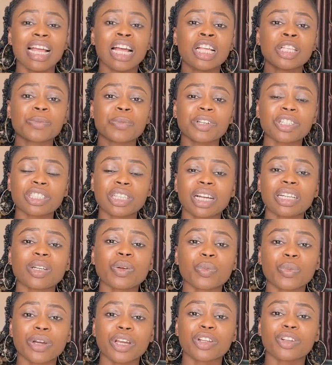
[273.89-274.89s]

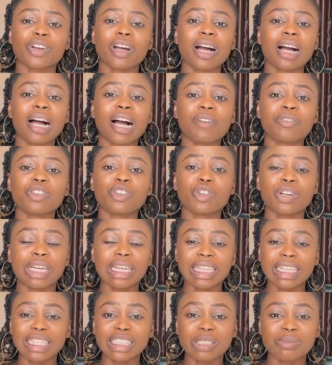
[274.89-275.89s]
especially when you're having your
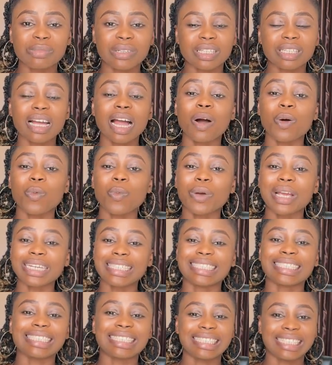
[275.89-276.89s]
engagement and
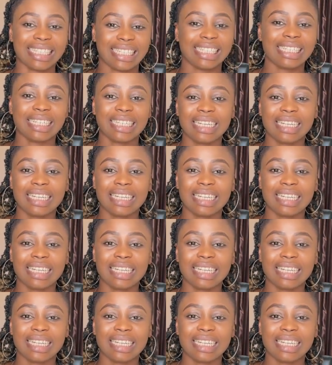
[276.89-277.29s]
wedding day